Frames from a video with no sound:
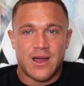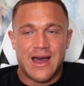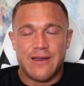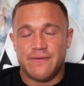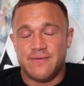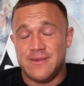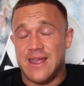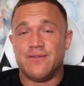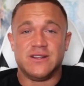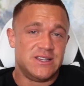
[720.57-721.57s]
I've
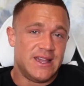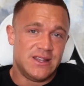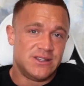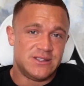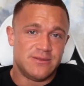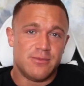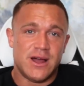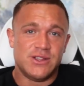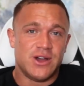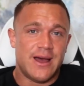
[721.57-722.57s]
never changed
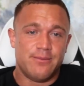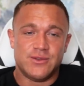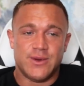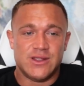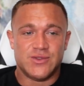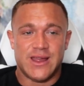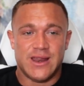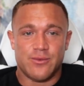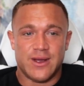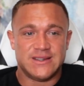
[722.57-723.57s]
my diet between
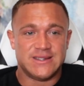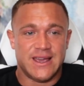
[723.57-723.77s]
training and rest